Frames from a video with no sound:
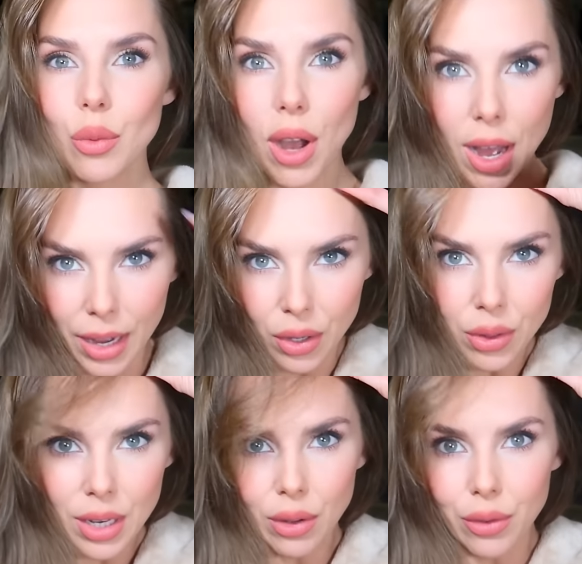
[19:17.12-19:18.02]
Wow, I
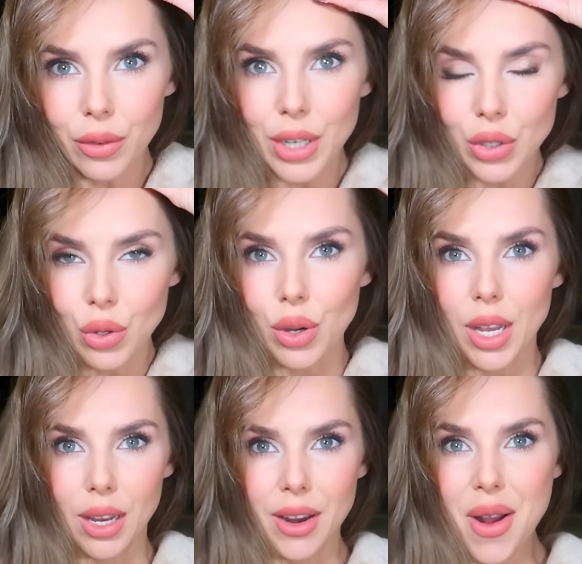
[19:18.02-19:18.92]
got the little fringe cut
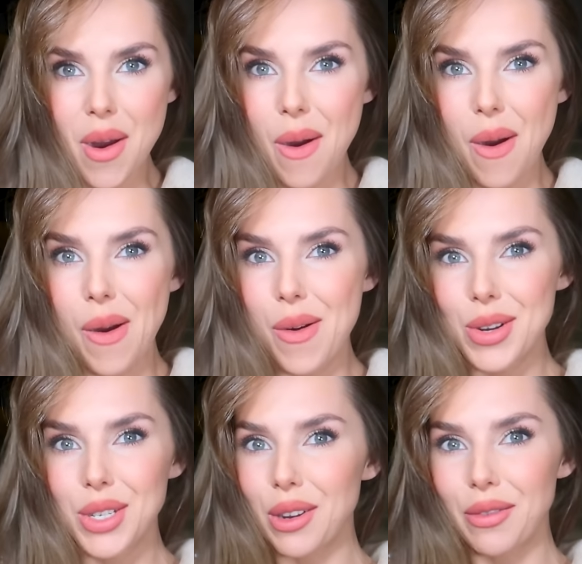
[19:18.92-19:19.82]
in,
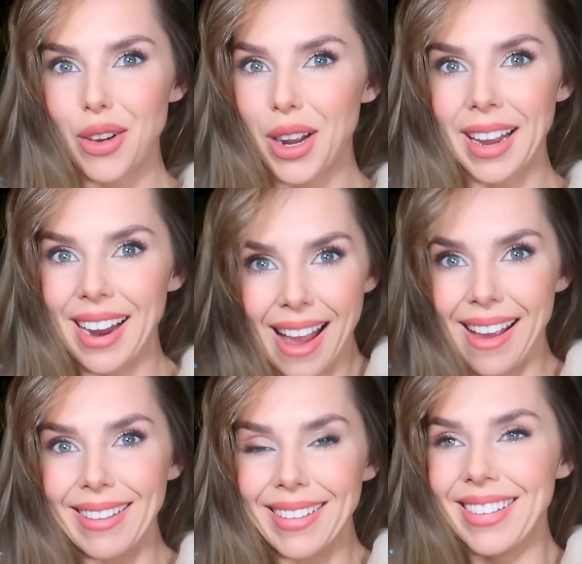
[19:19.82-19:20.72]
which I fucking
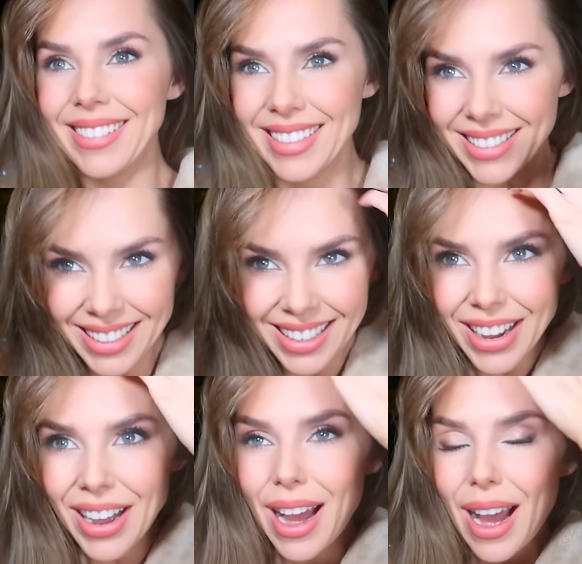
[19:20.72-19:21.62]
hate.
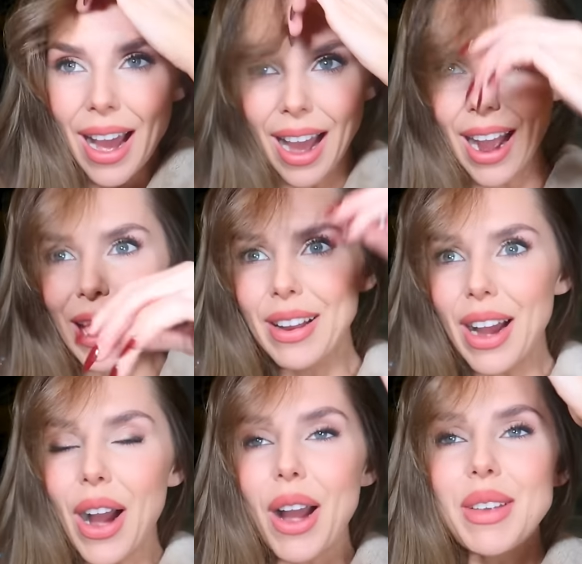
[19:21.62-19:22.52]

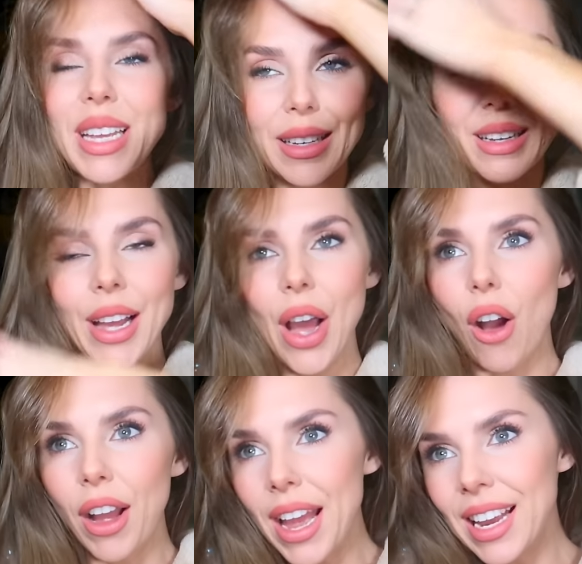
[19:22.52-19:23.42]
I mean,
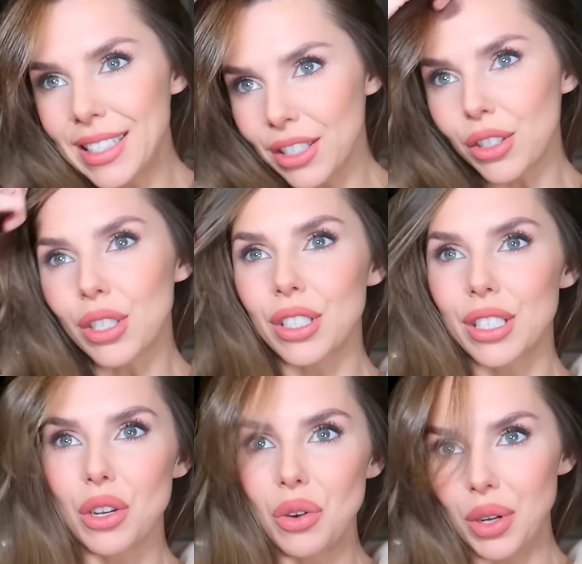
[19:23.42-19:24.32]
I hate it just because
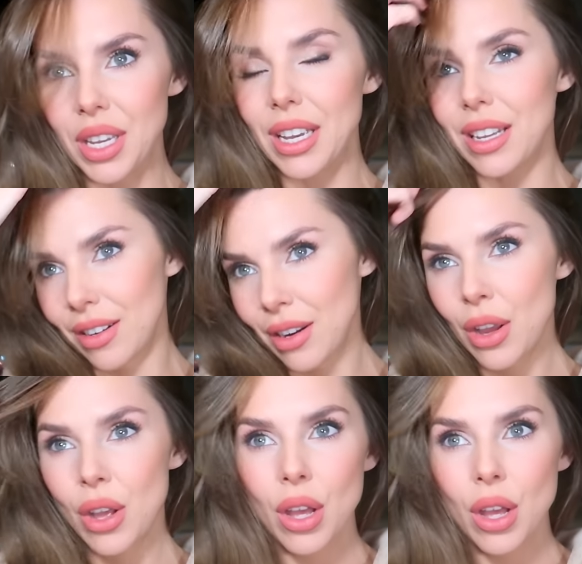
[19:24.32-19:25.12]
it's annoying.